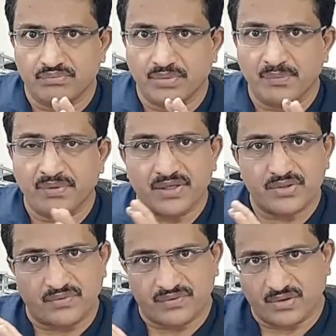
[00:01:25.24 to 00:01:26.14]

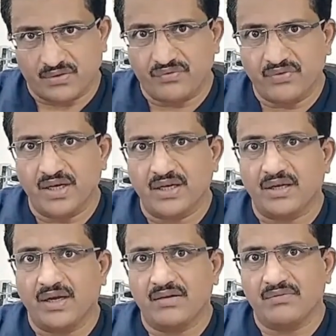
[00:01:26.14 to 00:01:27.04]
prefixed of software,
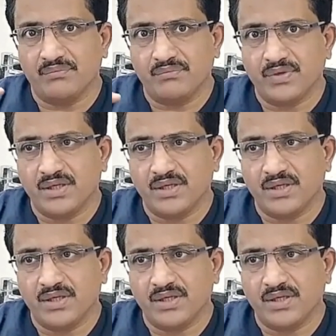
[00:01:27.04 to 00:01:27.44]
and